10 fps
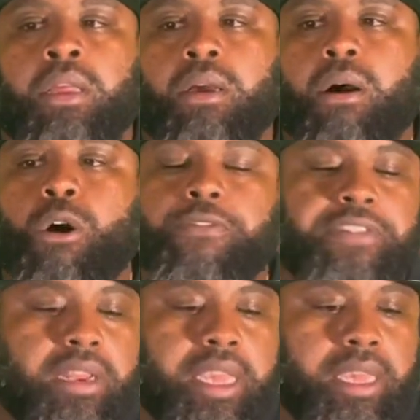
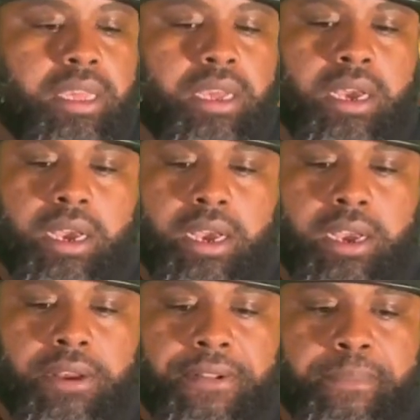Hopefully
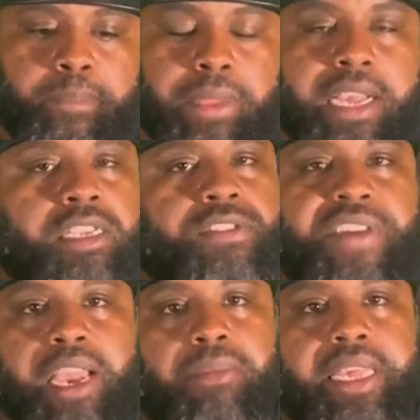his
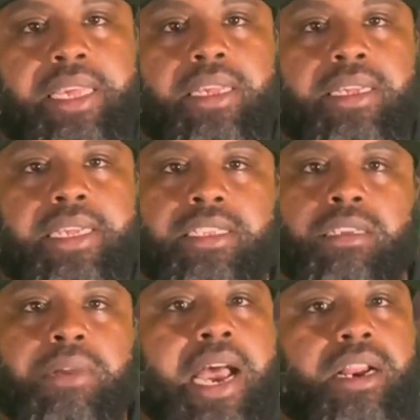family gets
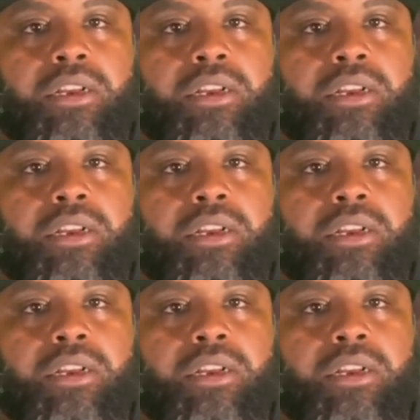some kind of